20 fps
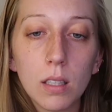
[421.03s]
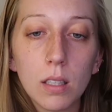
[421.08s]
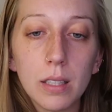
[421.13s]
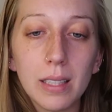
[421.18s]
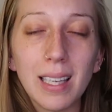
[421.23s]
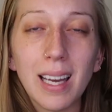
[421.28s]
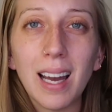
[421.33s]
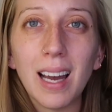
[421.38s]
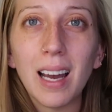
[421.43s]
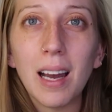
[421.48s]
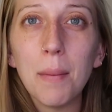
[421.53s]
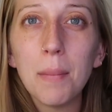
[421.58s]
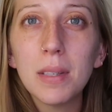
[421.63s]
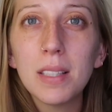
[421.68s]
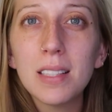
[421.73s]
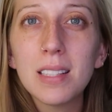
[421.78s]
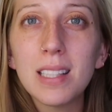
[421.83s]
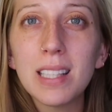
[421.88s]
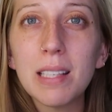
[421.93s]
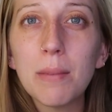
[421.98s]
Yeah, I'm
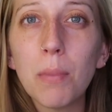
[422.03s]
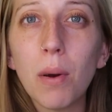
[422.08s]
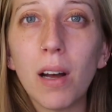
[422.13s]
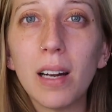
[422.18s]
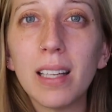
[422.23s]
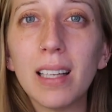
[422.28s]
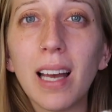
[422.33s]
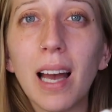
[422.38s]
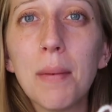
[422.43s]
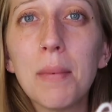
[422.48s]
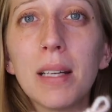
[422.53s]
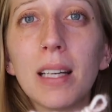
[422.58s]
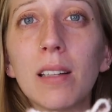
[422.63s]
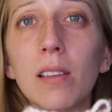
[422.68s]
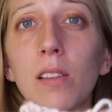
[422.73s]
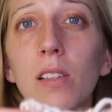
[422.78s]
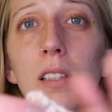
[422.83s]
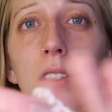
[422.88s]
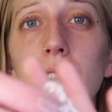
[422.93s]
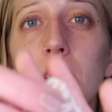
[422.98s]
gonna sleep on it. I mean, it
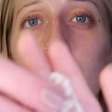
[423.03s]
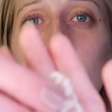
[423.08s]
looks